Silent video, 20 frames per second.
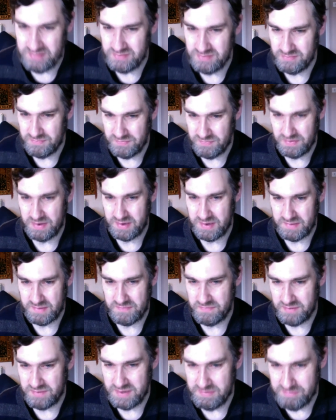or like
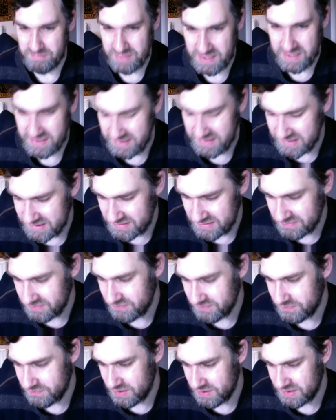three main sort
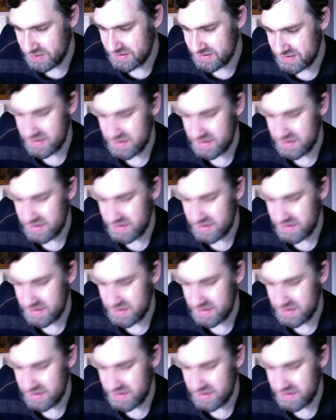of ones.